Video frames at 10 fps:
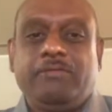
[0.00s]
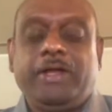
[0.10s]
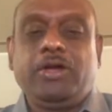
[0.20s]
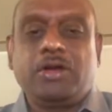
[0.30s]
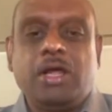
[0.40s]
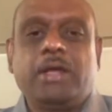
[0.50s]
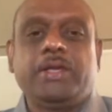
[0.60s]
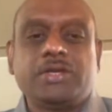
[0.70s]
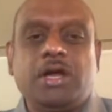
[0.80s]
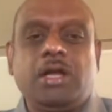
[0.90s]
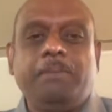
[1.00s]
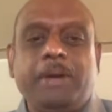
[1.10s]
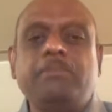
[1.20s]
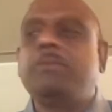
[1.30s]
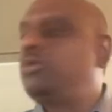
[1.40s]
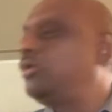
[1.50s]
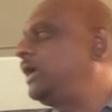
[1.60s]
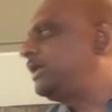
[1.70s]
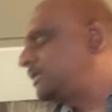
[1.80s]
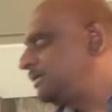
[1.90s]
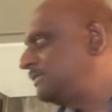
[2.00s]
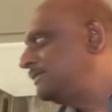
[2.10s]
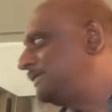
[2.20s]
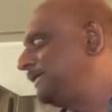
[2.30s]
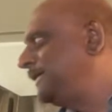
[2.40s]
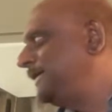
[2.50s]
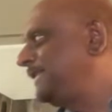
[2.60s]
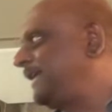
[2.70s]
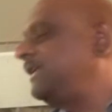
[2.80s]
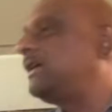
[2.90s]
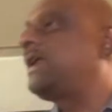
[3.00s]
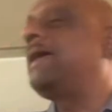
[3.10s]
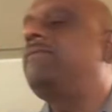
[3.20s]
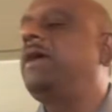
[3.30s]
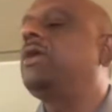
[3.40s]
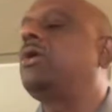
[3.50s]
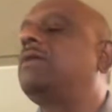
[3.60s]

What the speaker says: 5 o'clock is called Brahma Muhurat. That is the time where